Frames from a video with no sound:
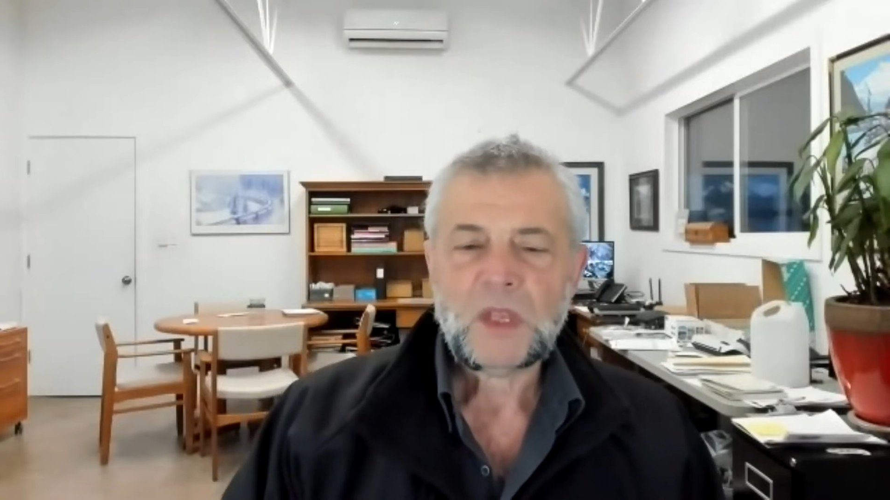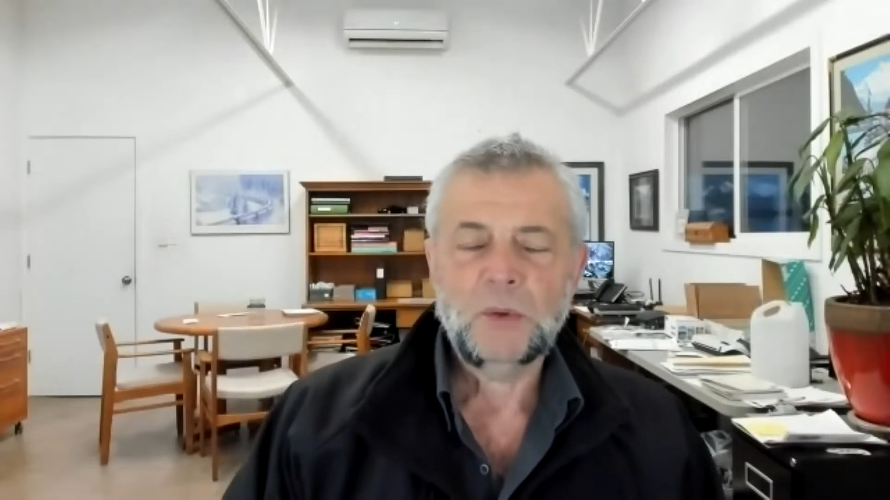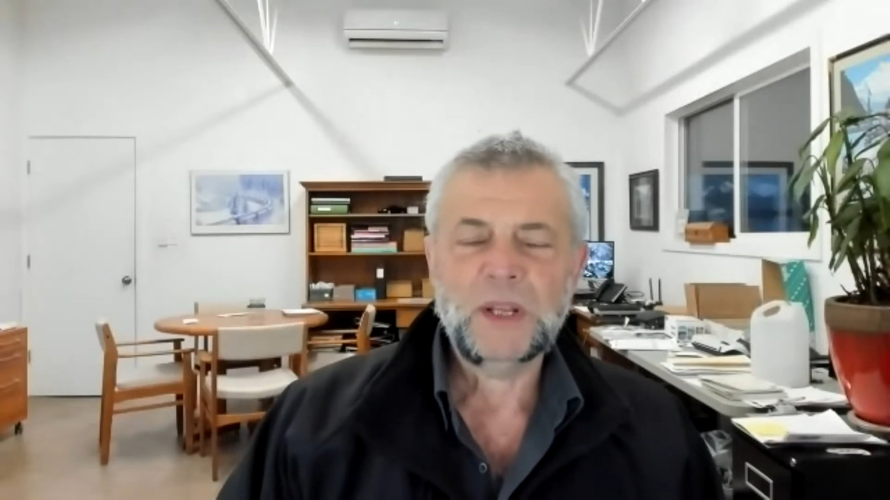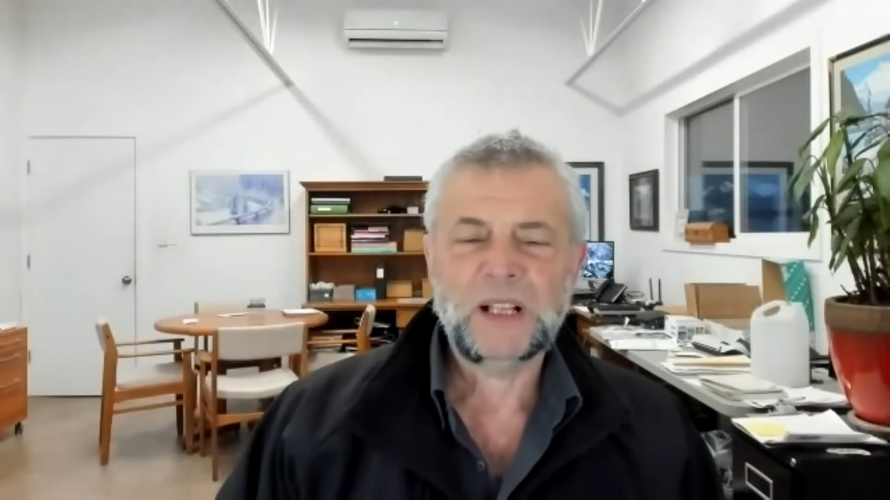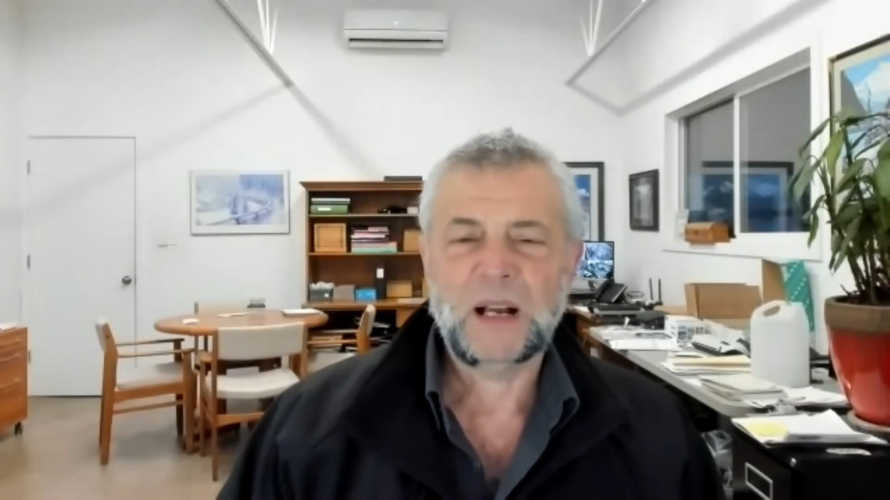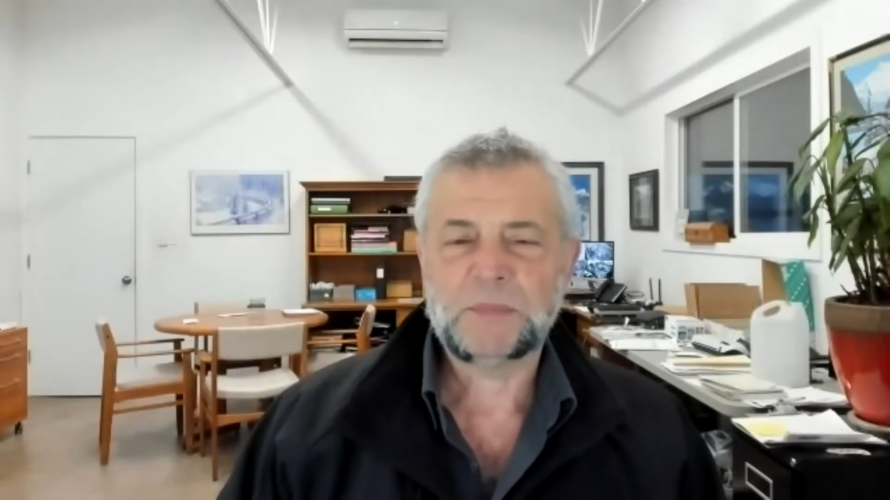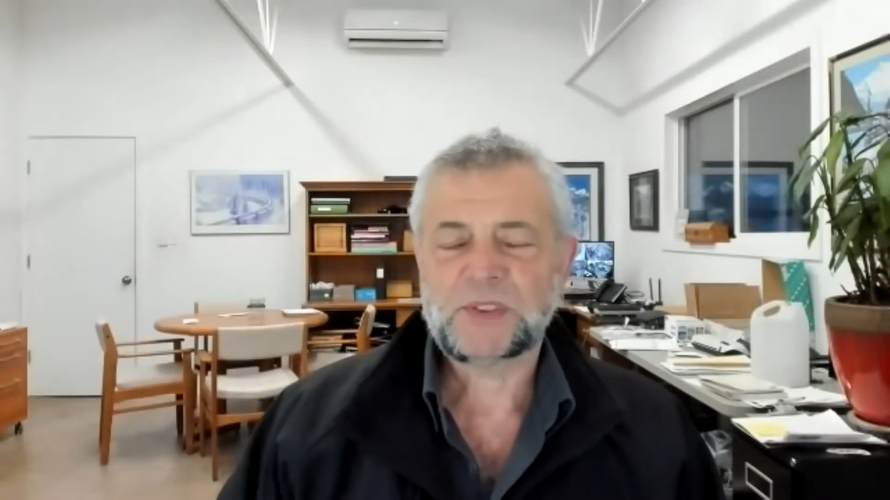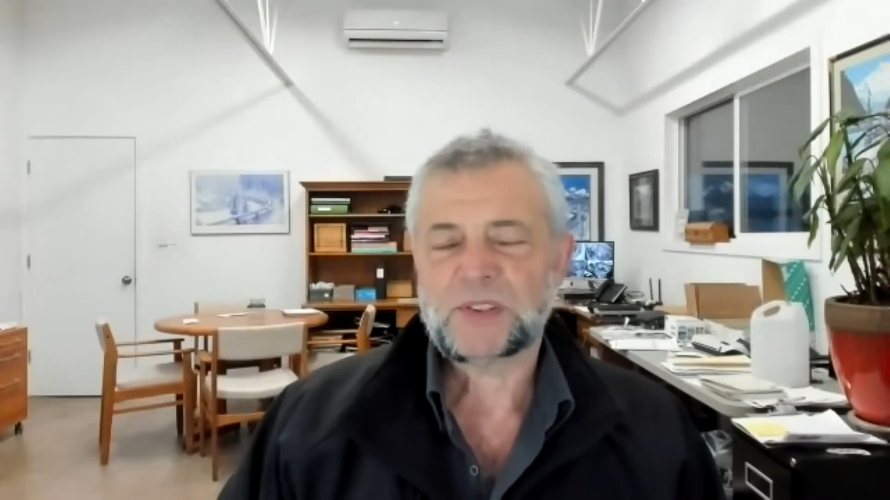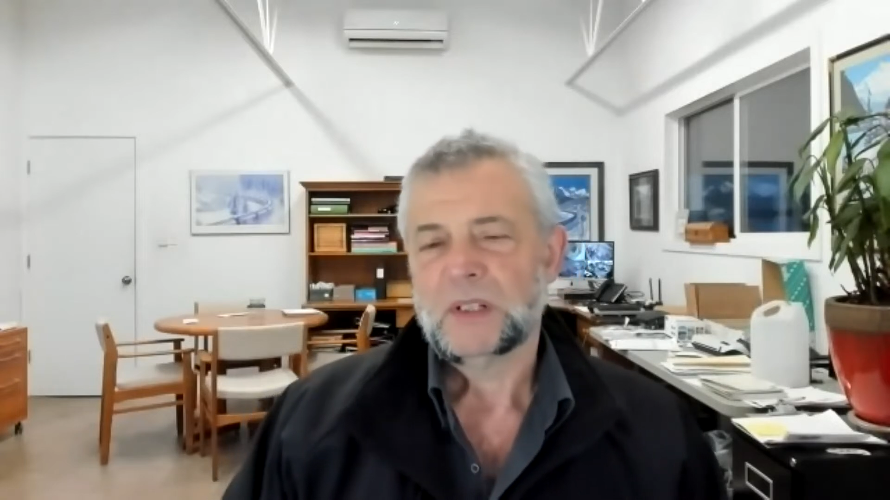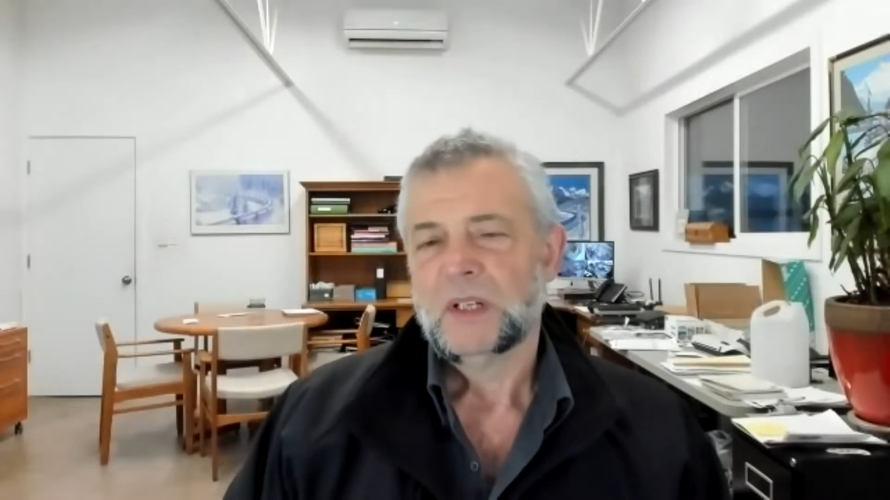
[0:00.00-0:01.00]
The wheel
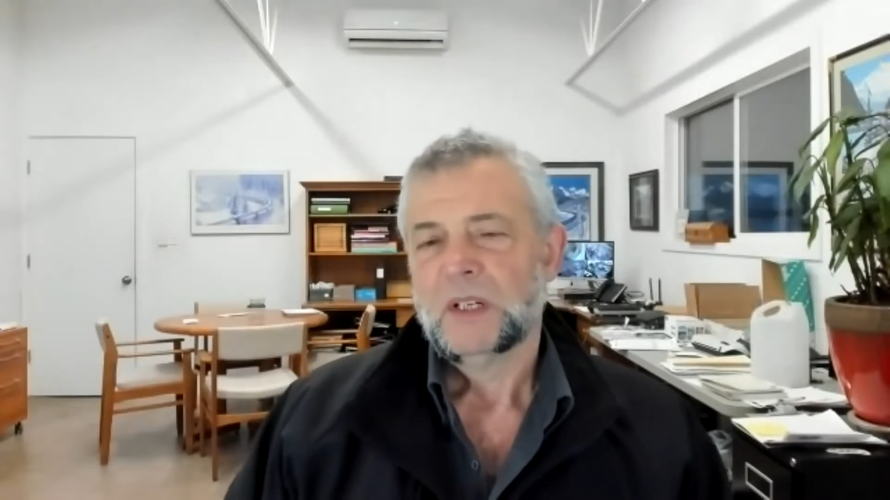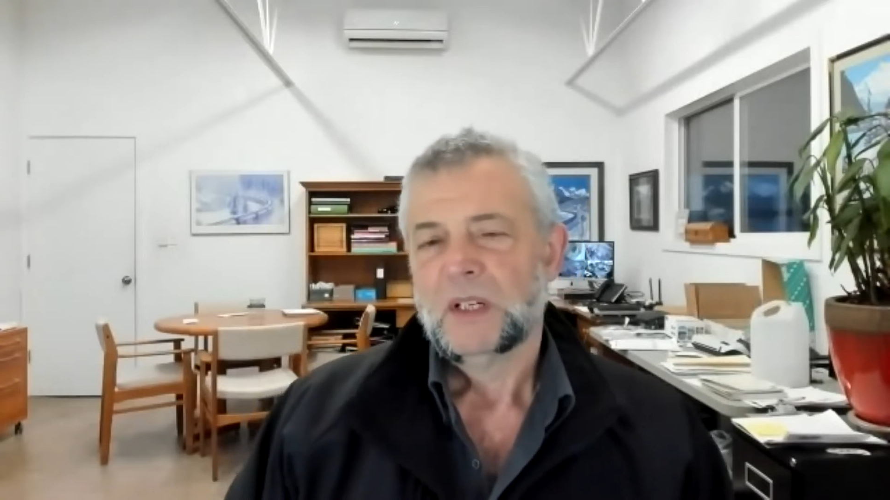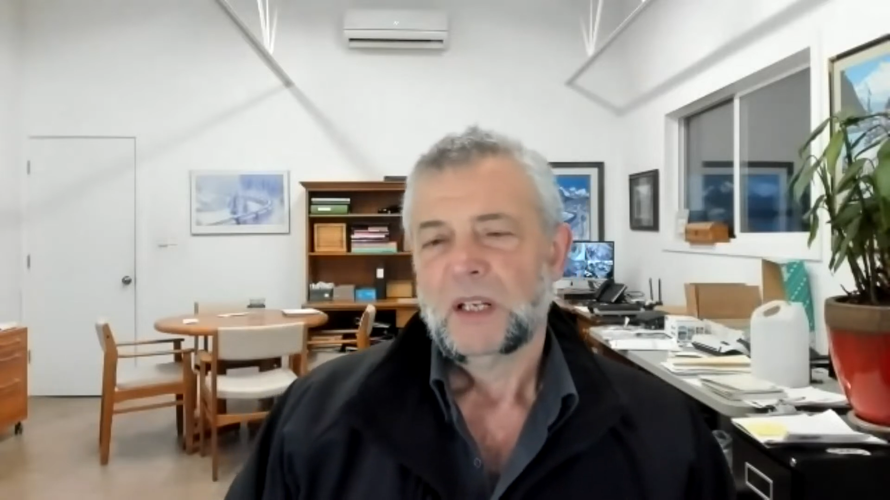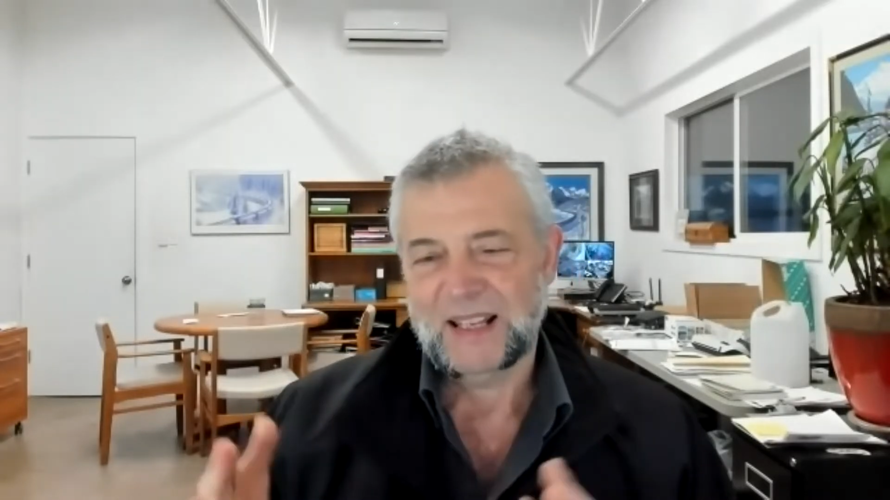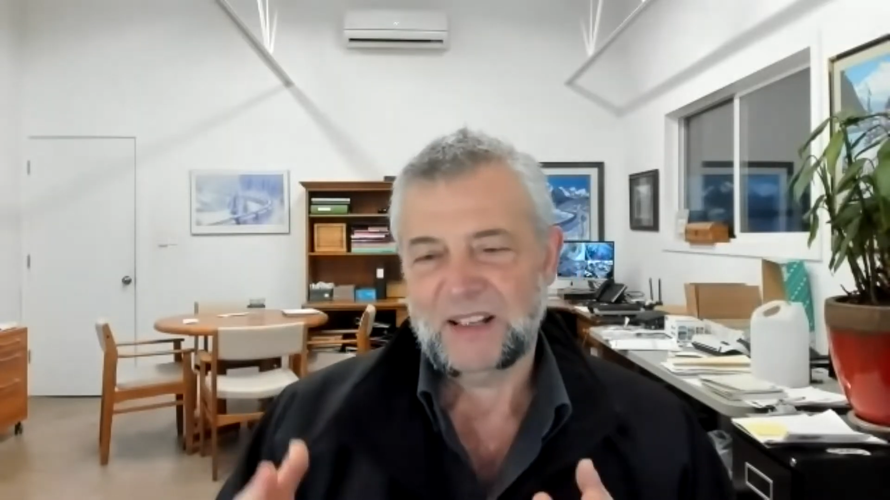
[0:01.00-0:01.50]
hubs, and